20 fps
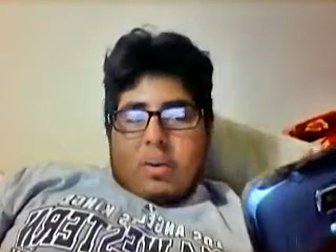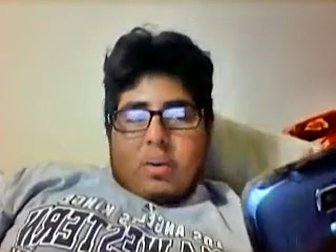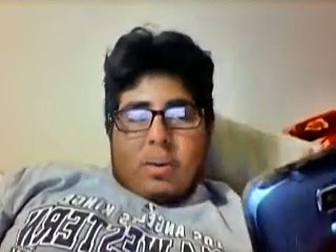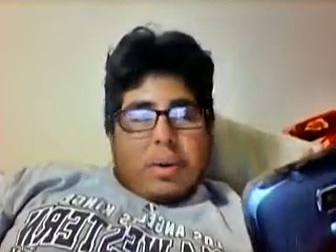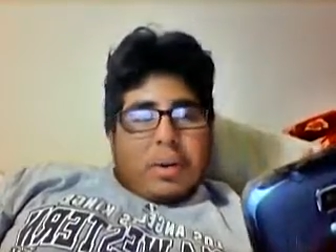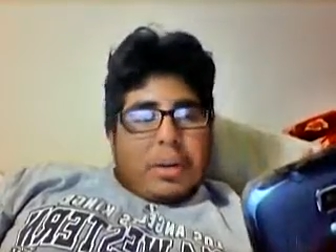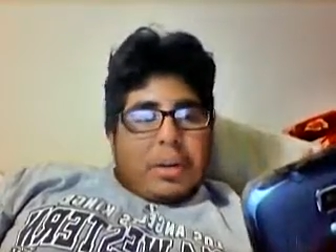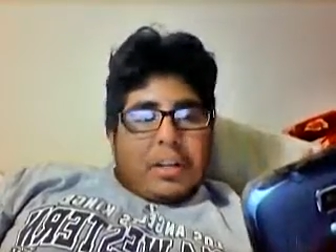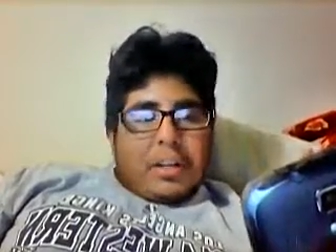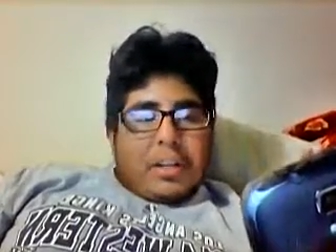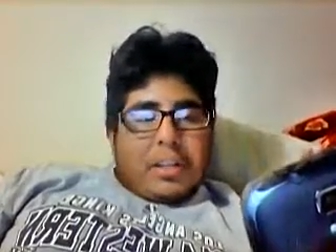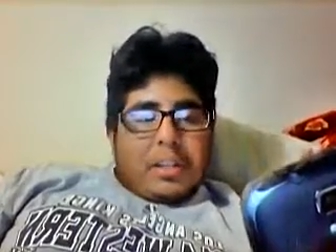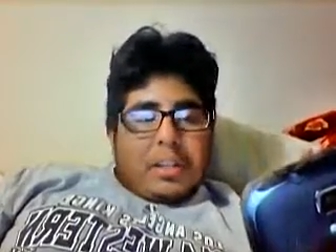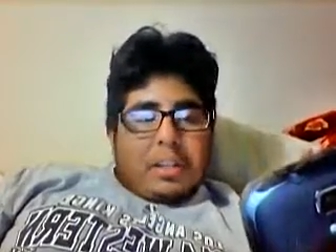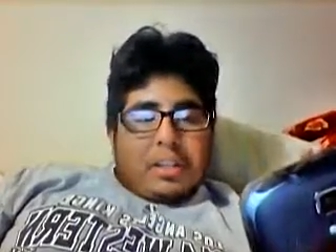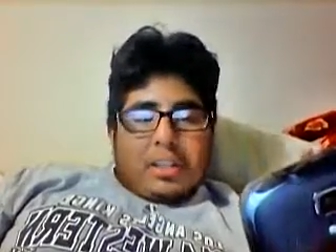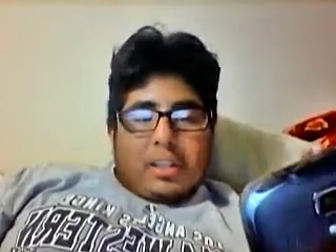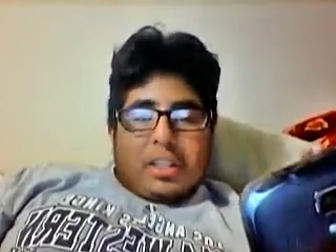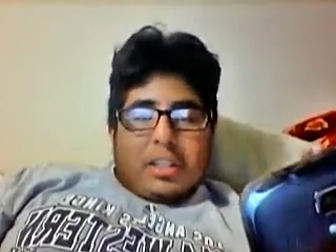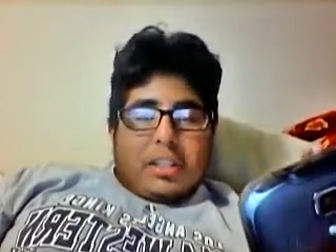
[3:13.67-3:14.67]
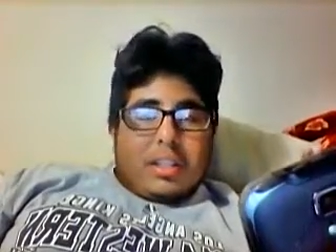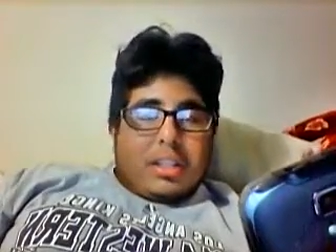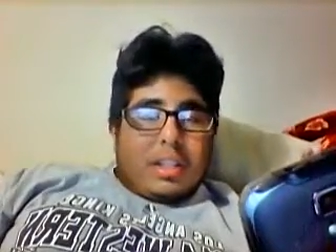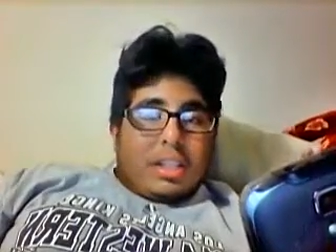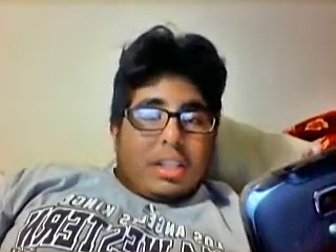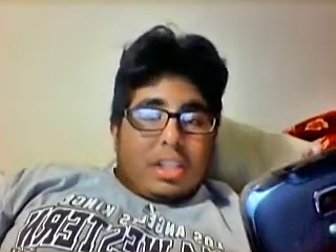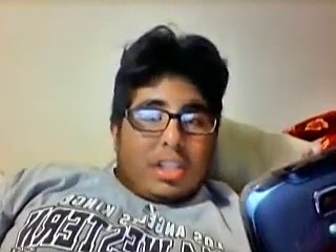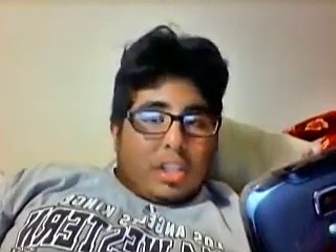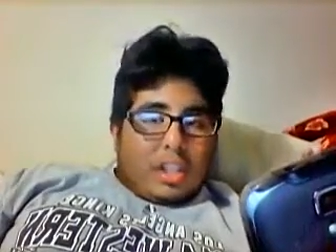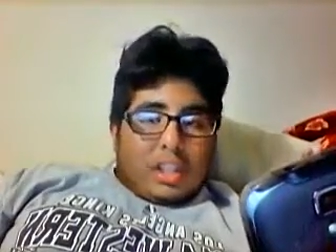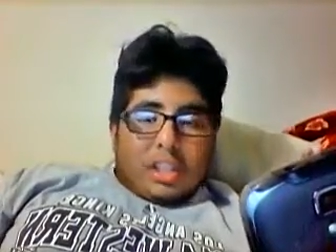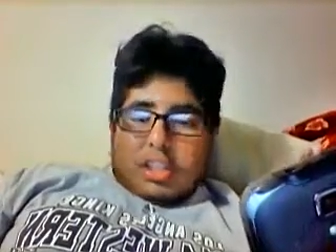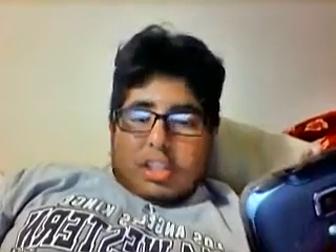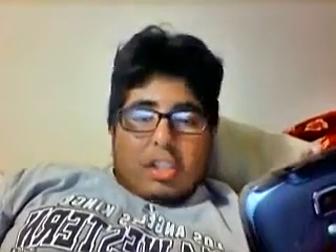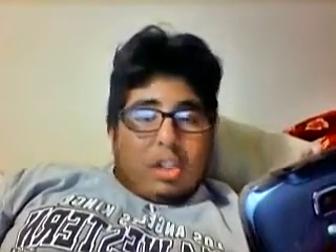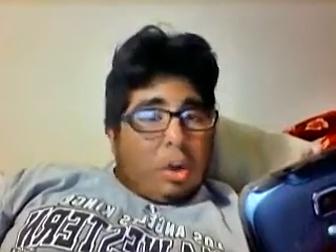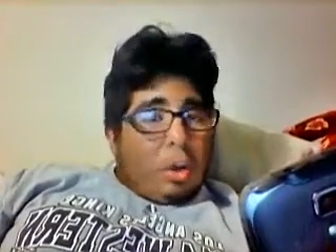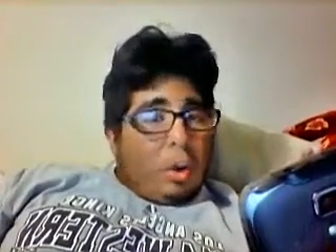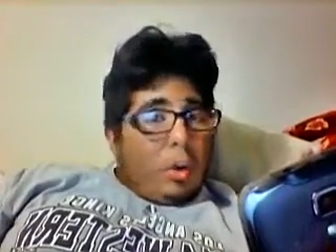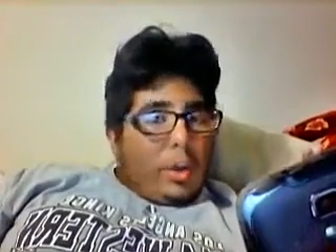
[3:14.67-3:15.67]
Warriors uh,
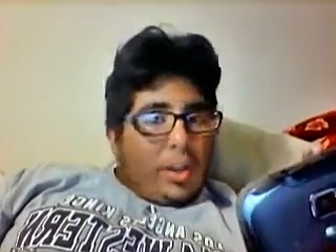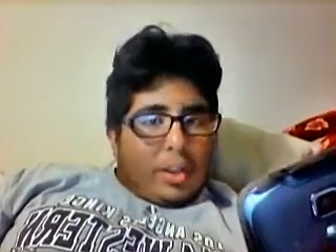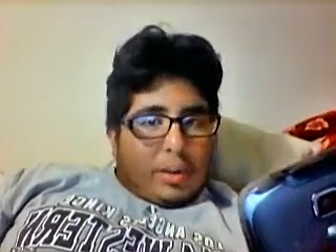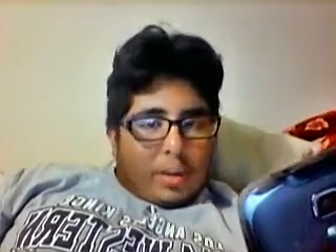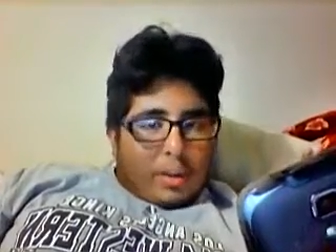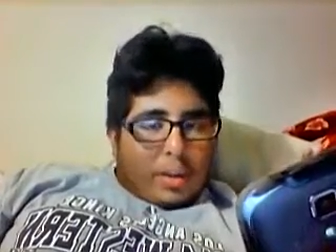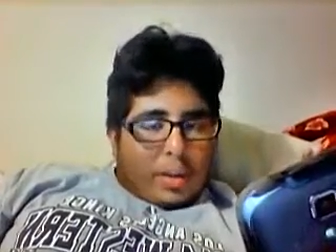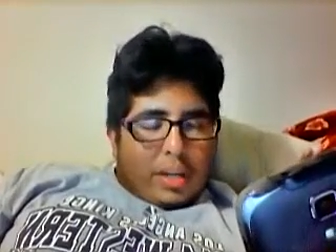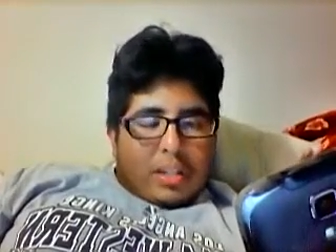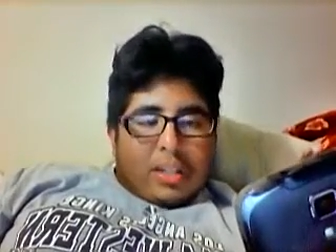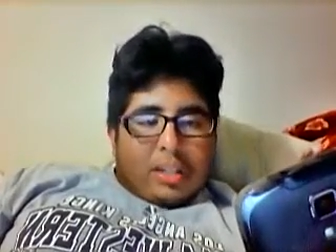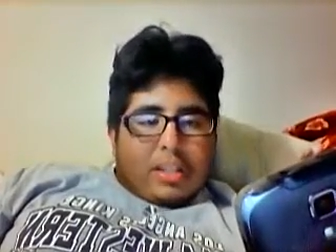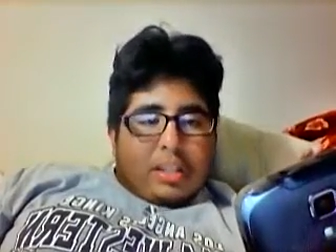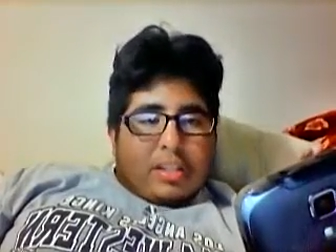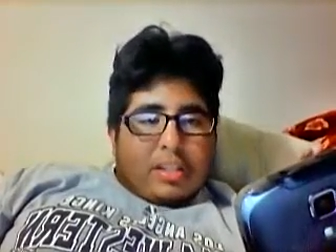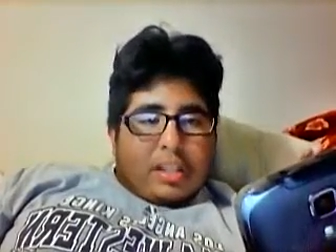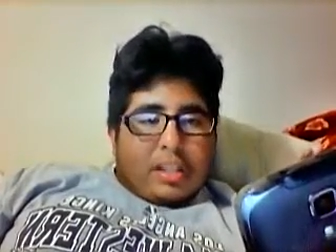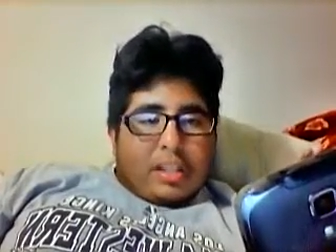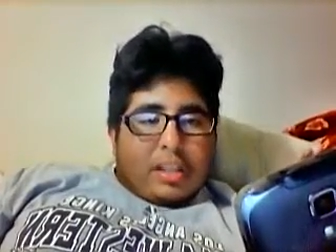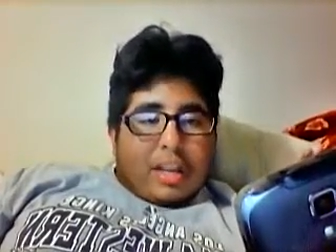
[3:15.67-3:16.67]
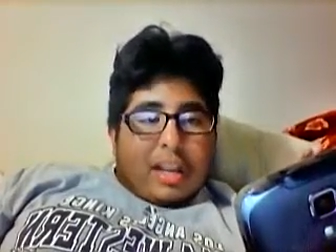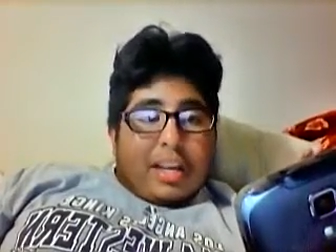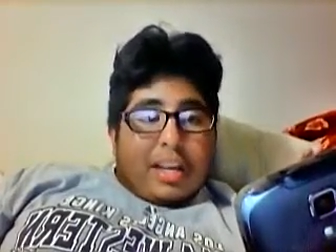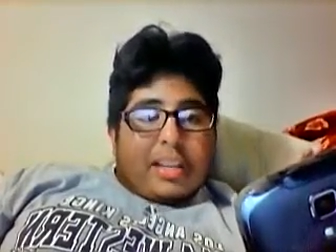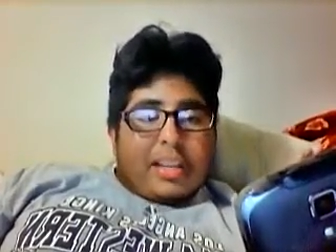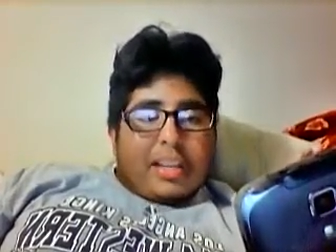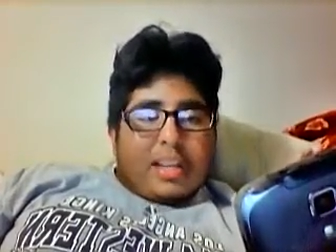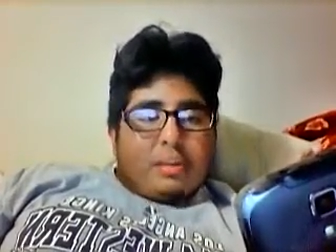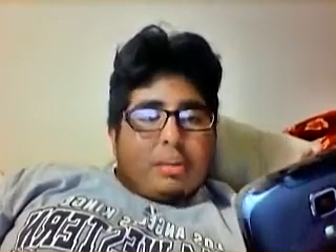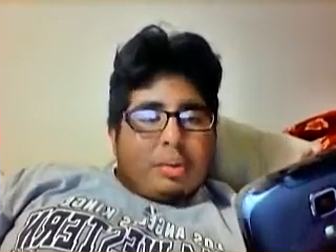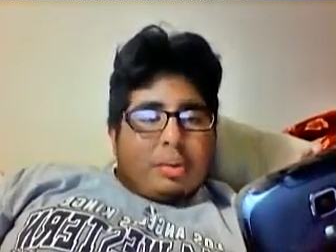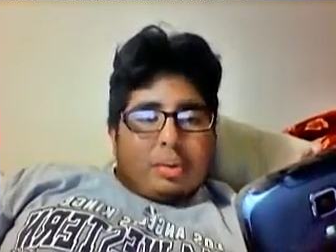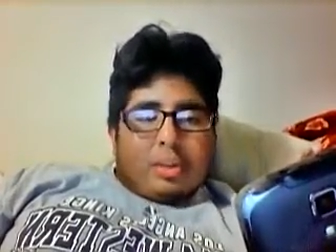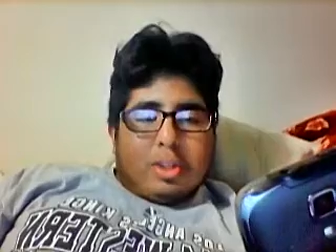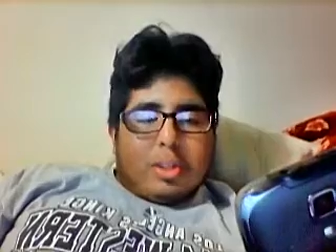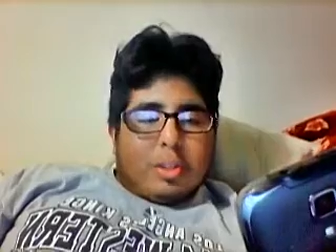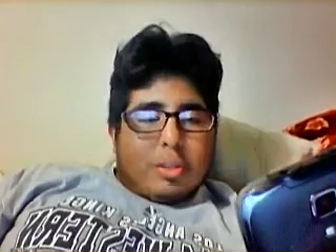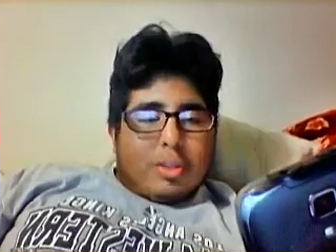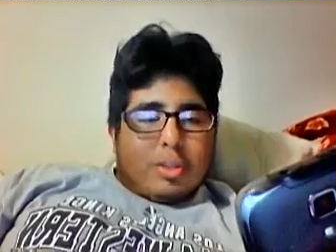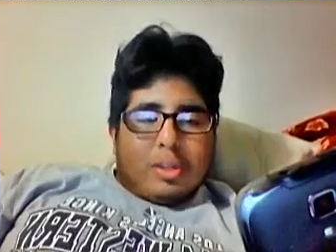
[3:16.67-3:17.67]
destroyed it with a uh, Klay Thompson
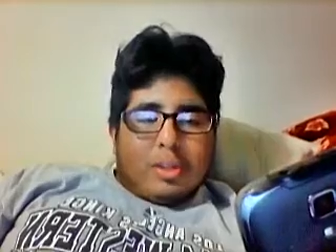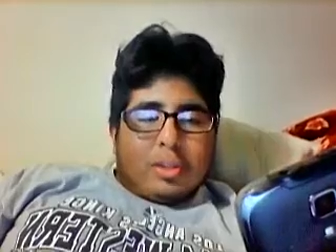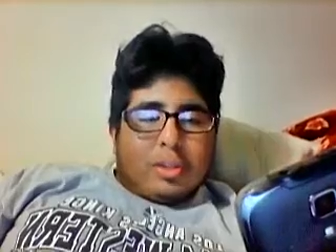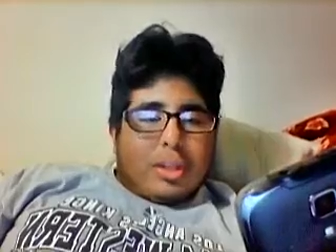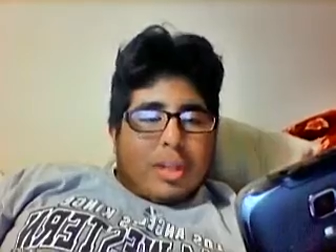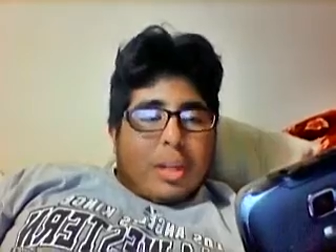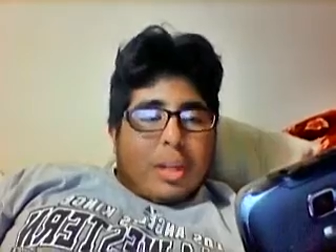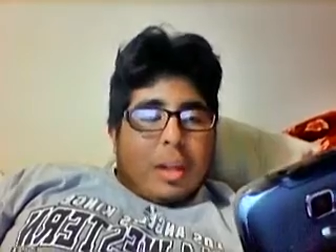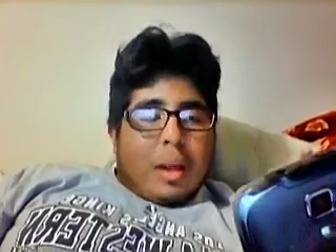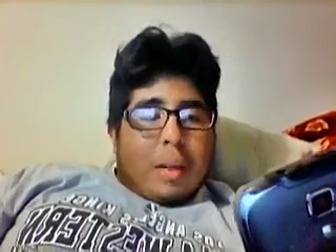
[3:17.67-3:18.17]
was shooting those.